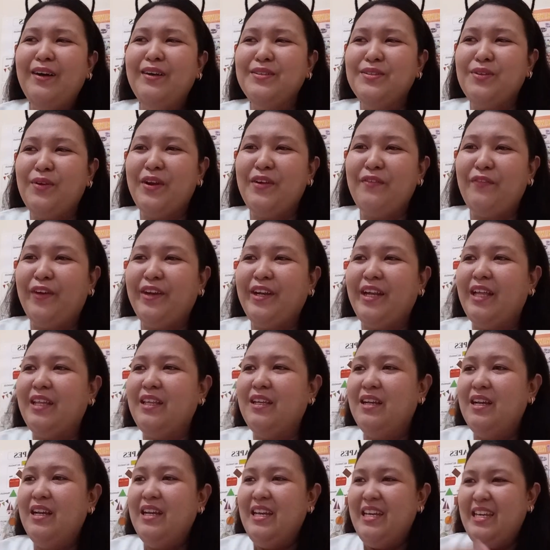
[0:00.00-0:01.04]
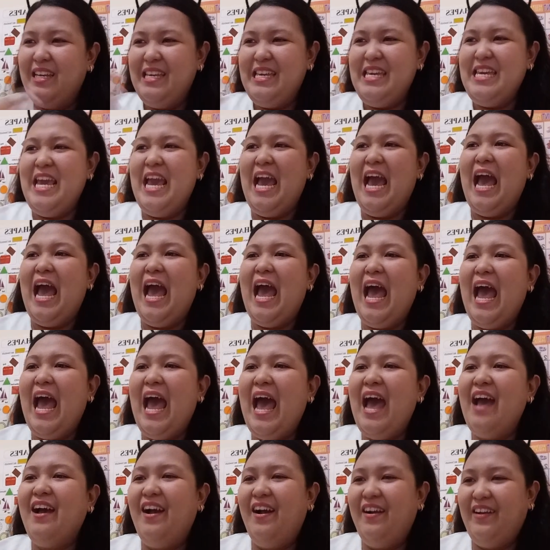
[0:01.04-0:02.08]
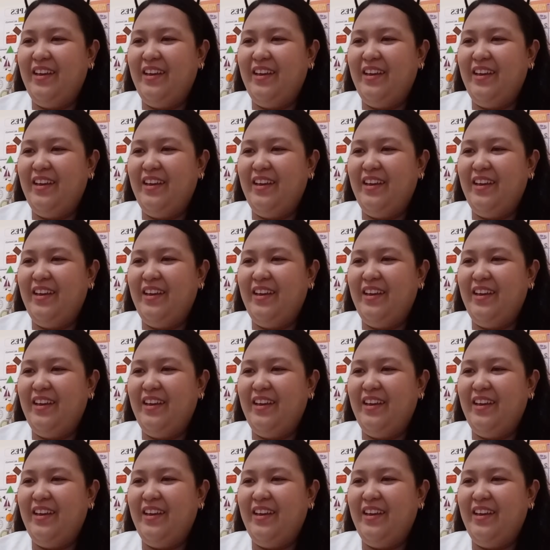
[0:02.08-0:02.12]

Sorry for that. Yeah.